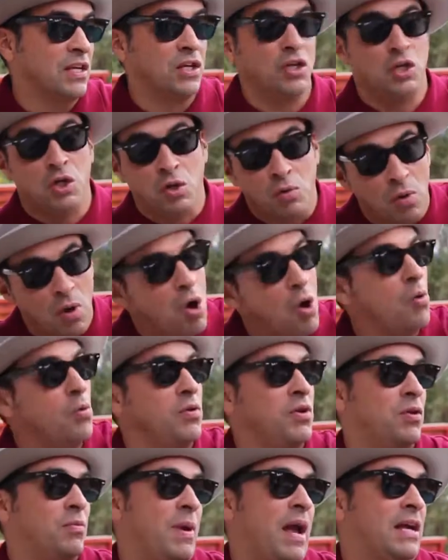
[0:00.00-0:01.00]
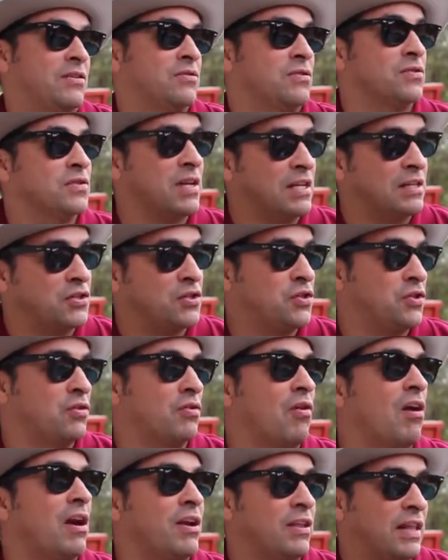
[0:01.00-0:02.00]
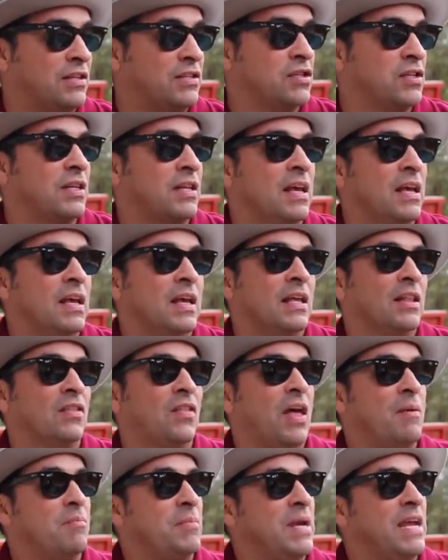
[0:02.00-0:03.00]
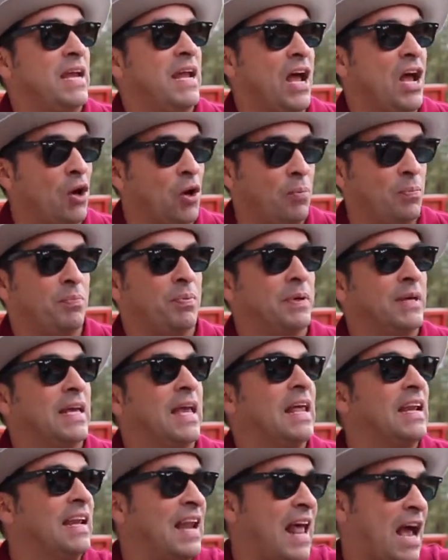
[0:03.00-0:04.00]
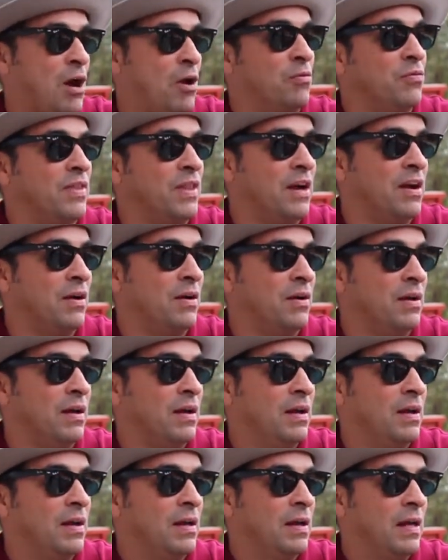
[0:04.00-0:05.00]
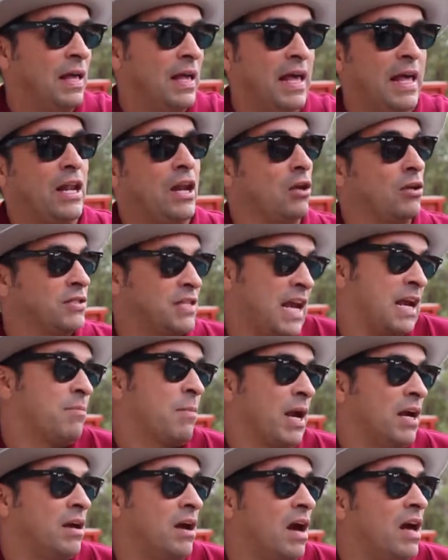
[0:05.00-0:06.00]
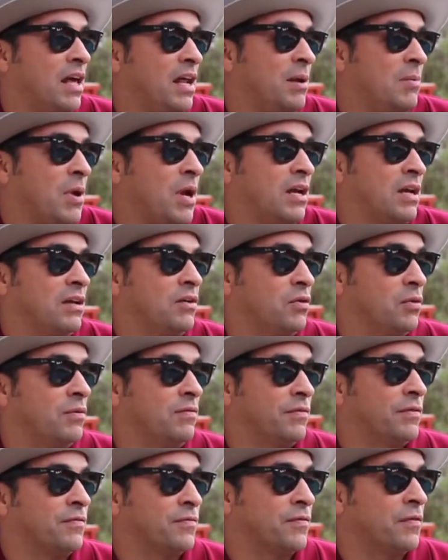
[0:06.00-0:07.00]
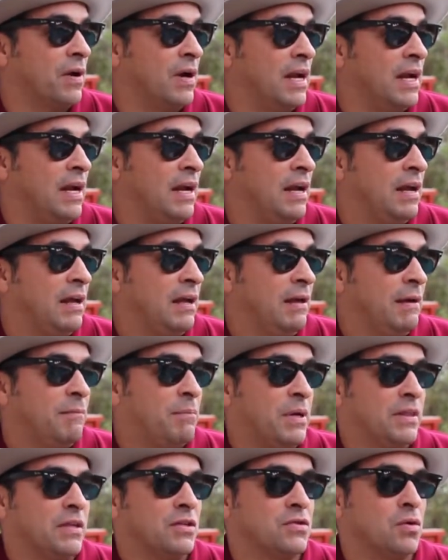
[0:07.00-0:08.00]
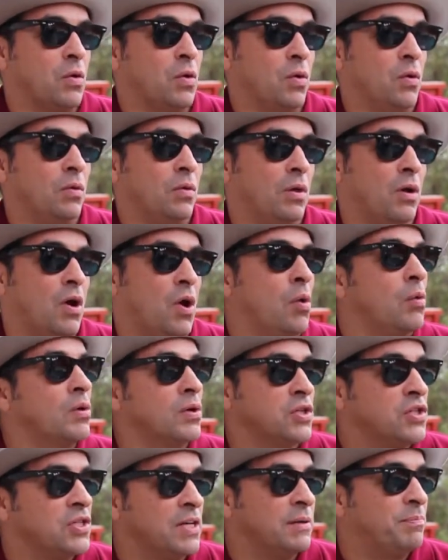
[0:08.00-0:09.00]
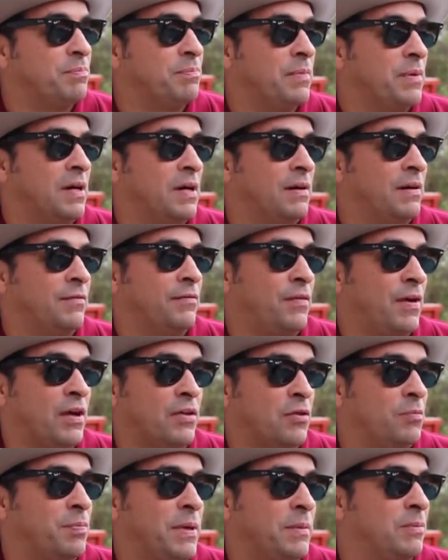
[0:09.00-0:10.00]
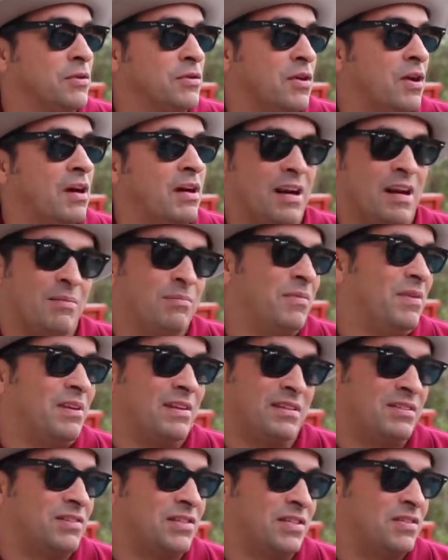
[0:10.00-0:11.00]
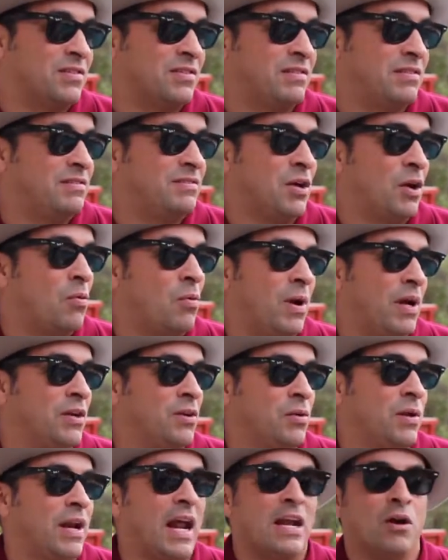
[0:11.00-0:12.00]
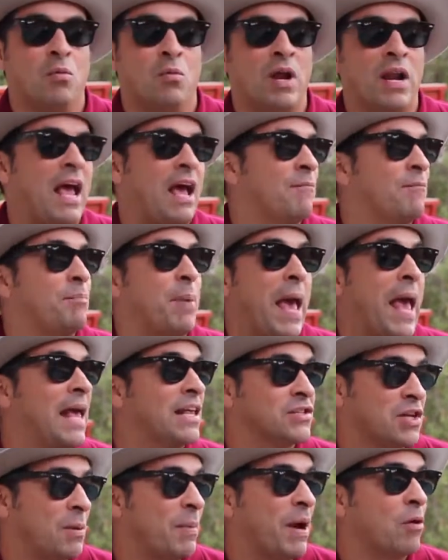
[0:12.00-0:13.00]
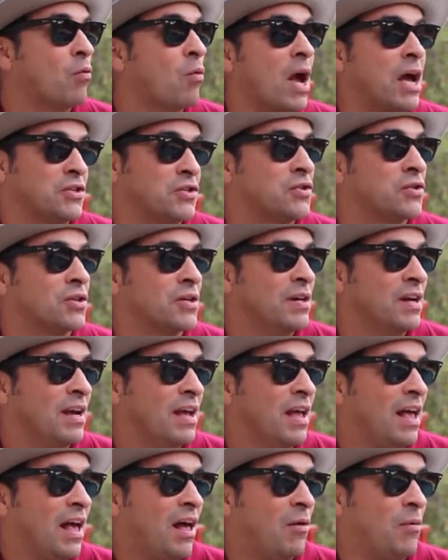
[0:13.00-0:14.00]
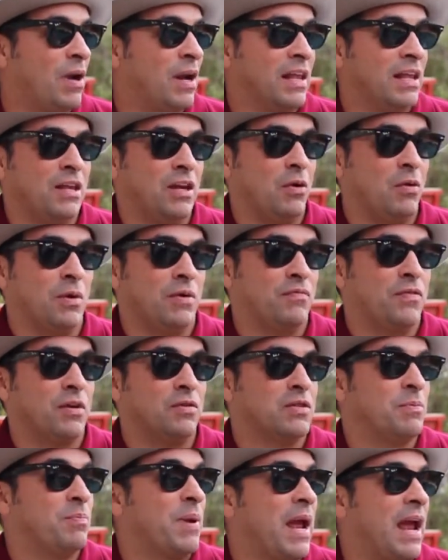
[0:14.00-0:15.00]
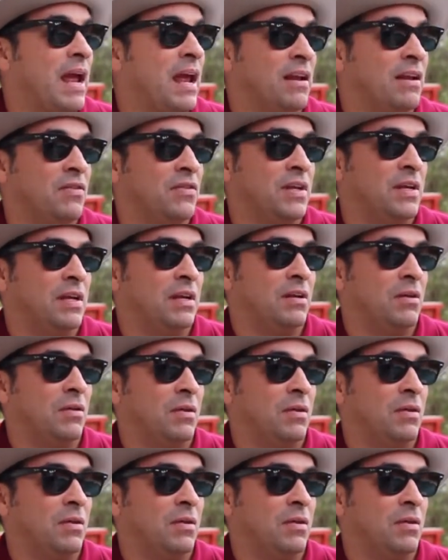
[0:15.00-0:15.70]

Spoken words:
you own your masters. That's your art. That's it. Let me help get it out there, and I'll take my cut. I'm not going to do it for free. But this whole ownership of other people's art, I just don't want to do it. I don't want to have bands on my roster. I want to, if there's a band that